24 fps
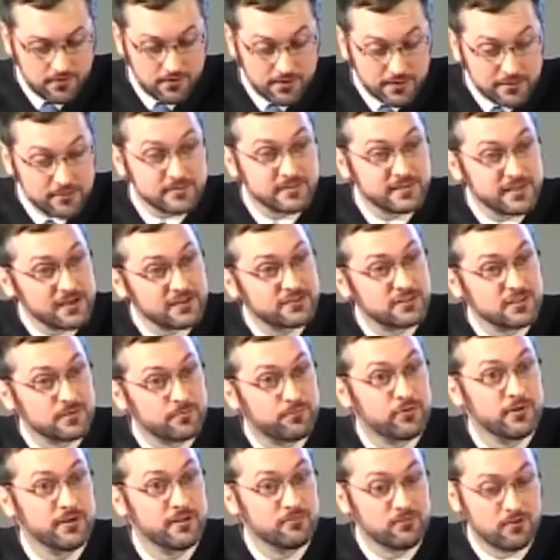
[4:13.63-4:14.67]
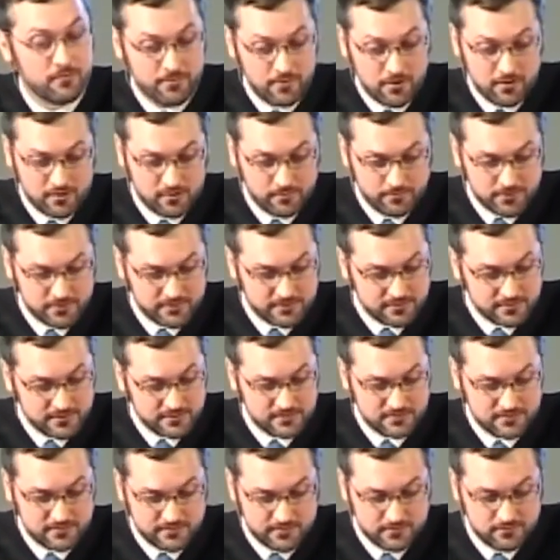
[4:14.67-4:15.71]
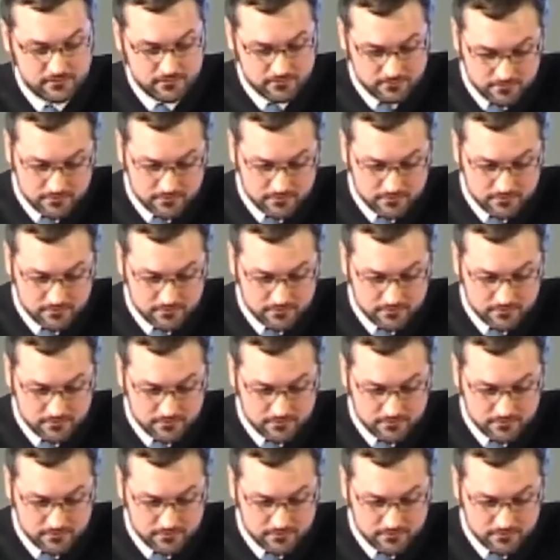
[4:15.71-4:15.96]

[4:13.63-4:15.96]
It was actually pretty remarkable to listen to.